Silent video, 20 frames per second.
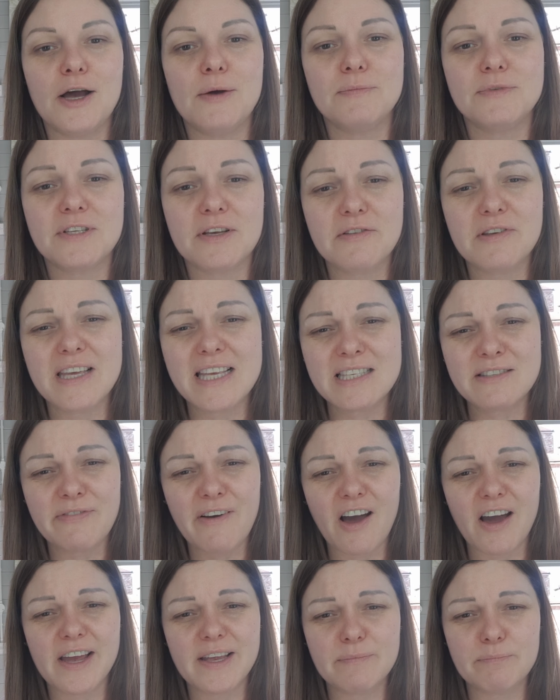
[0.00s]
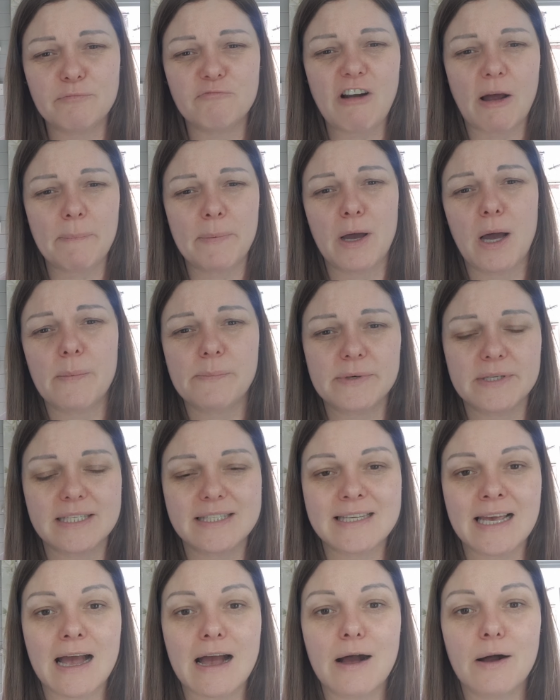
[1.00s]
So it's fine, wrap it up in a
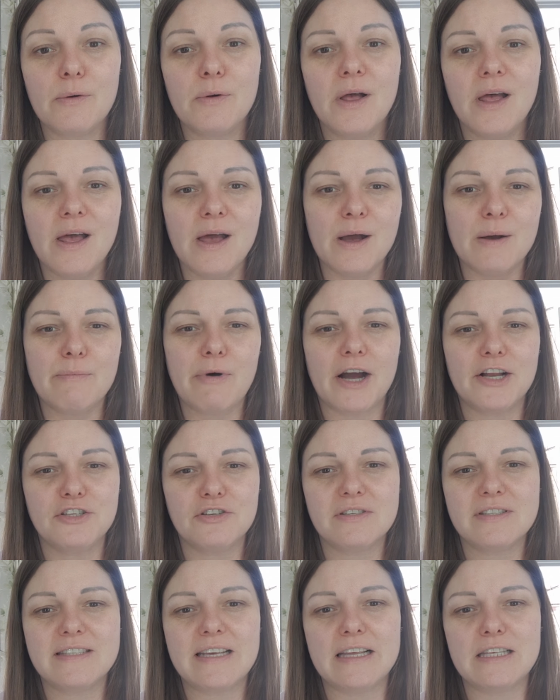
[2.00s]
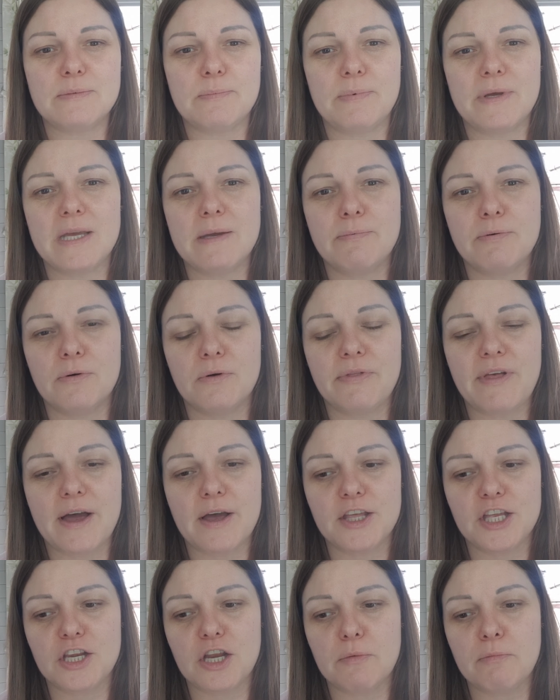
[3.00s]
towel, but I just say to people
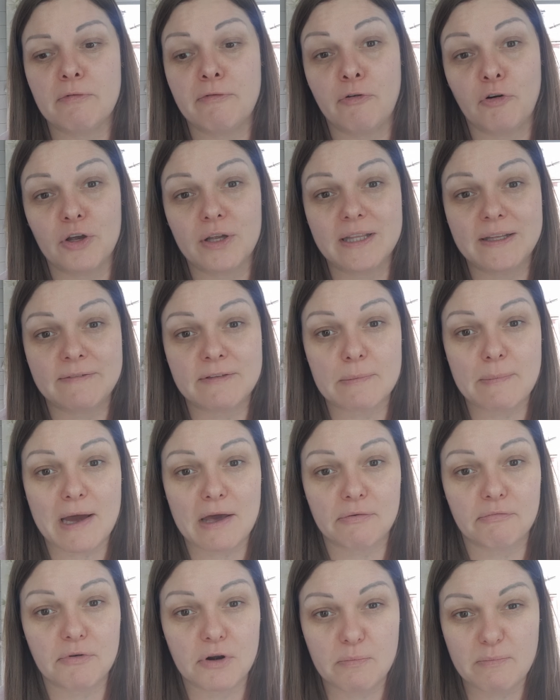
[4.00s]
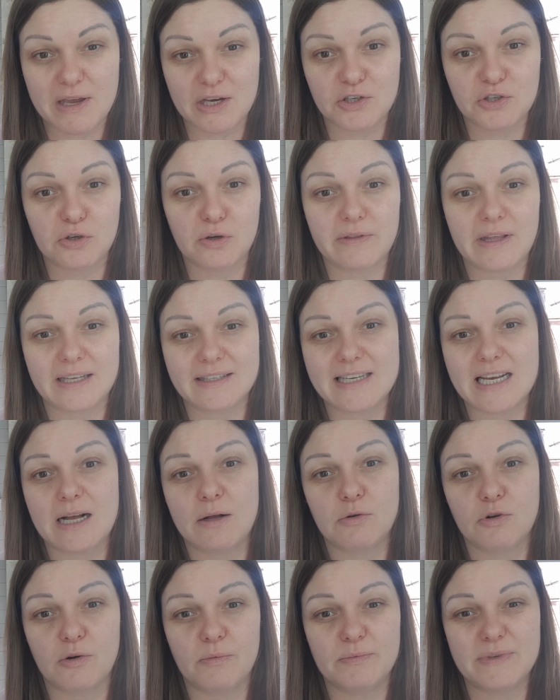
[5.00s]
that, you know, before you leave the bathroom, make sure that
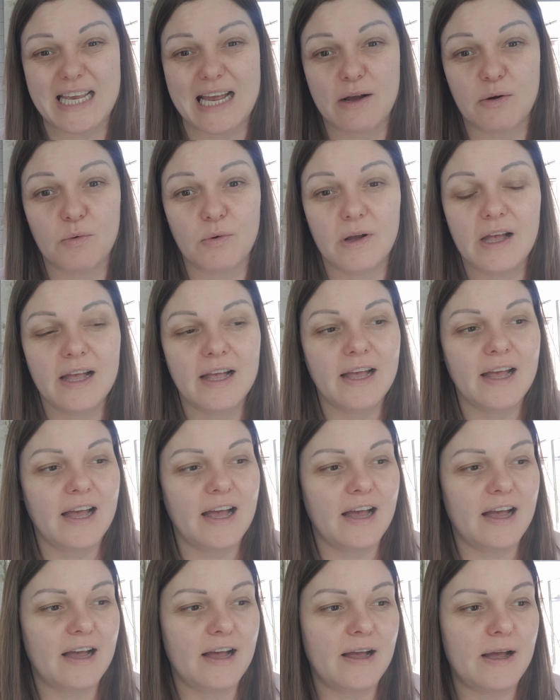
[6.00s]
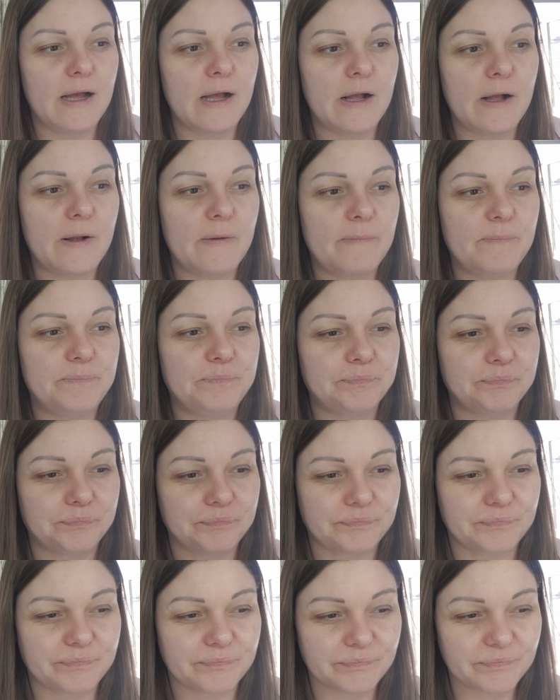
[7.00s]
towel comes out. And
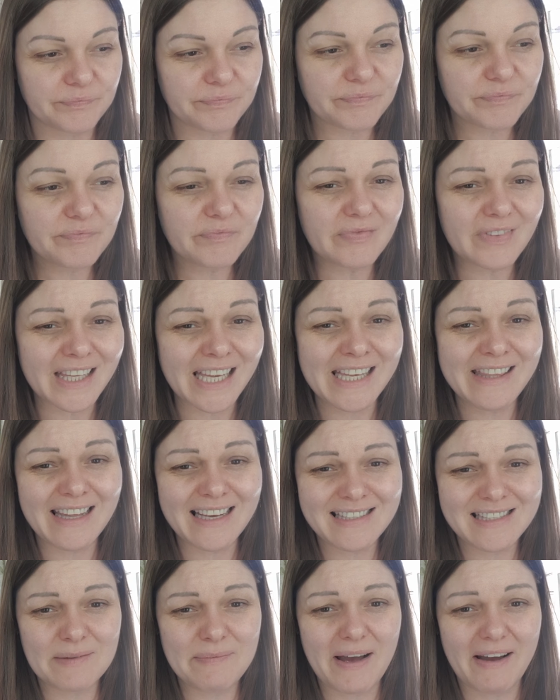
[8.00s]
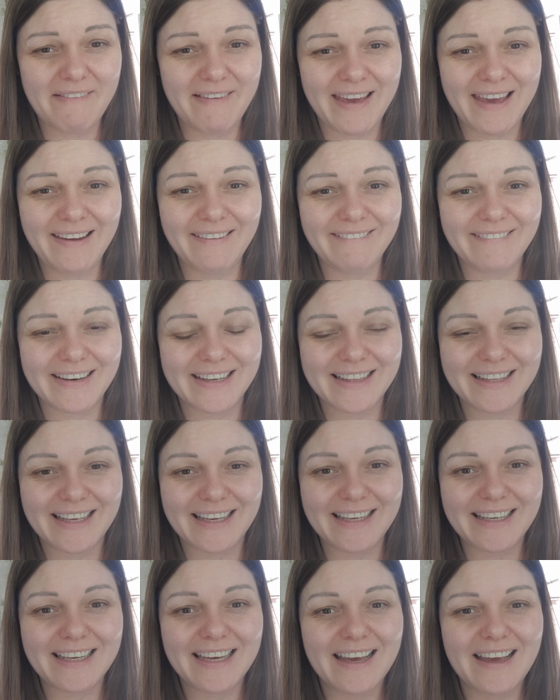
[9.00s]
that's about it
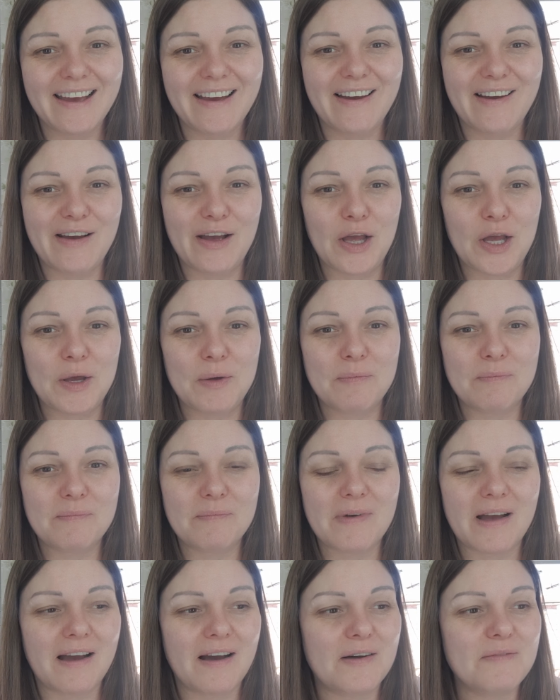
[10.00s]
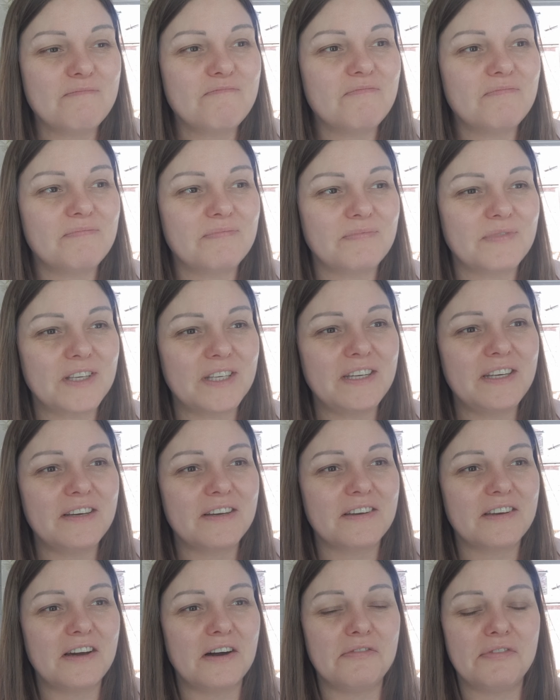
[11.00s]
really. I'm
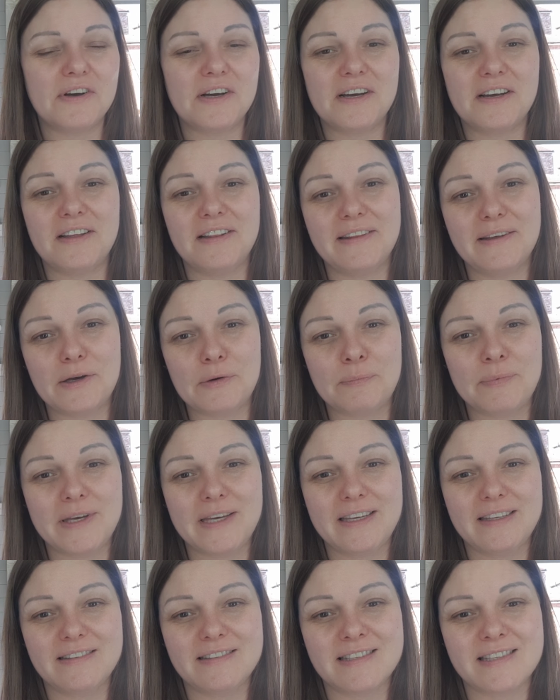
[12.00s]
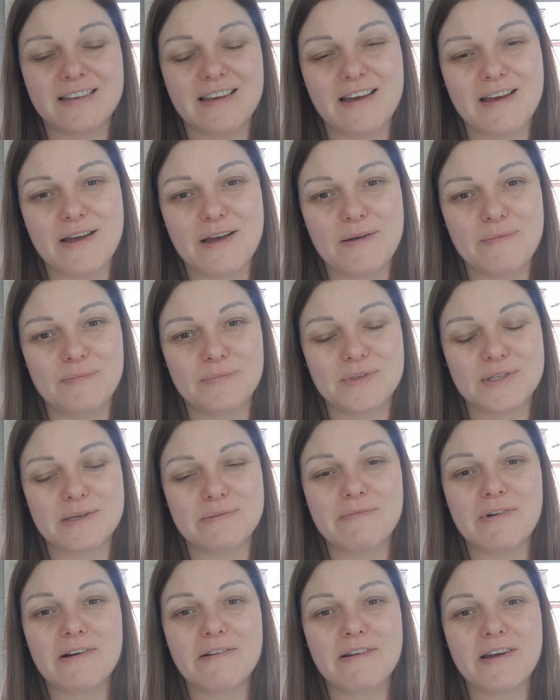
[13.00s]
gonna cover a little bit
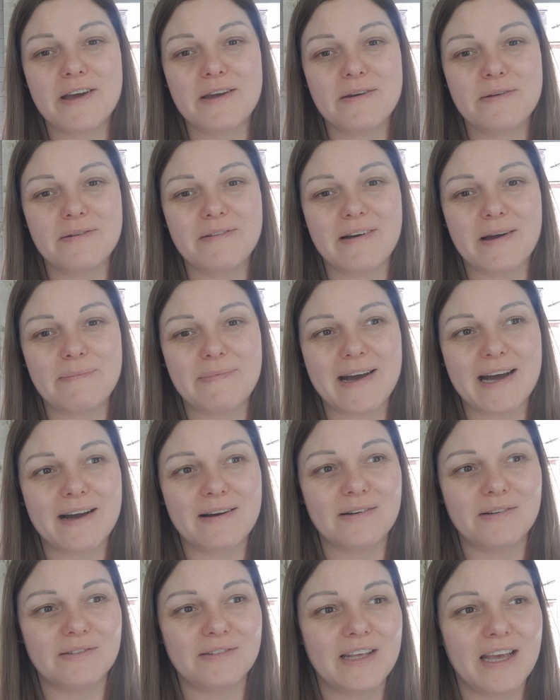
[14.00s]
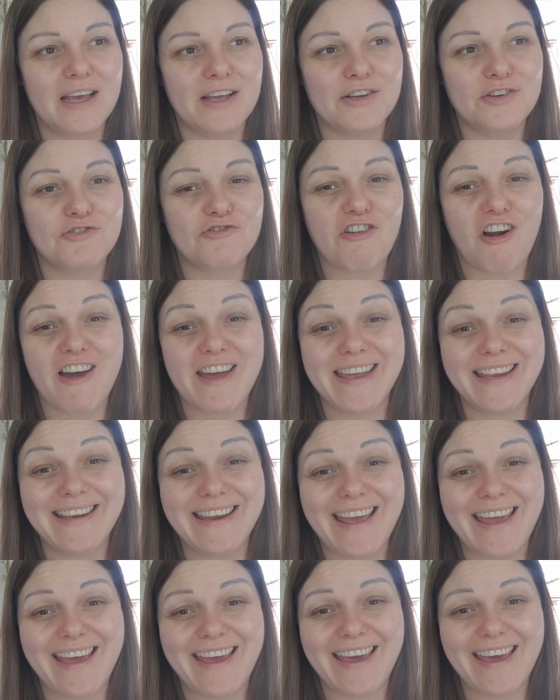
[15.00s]
tomorrow about drying
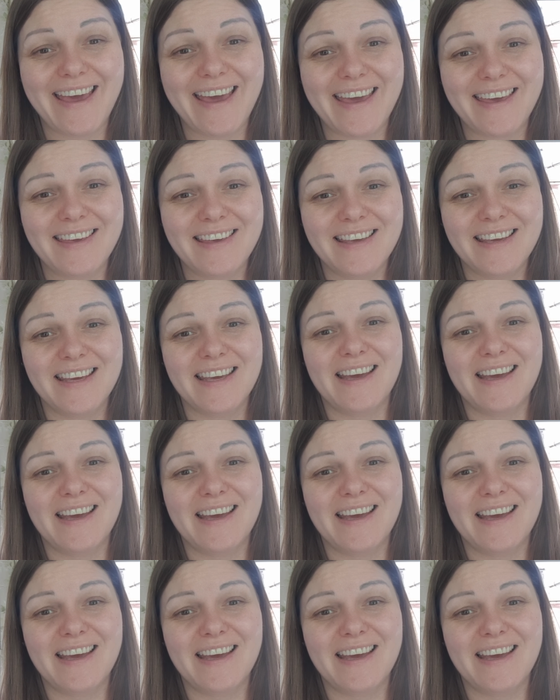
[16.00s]
your hair.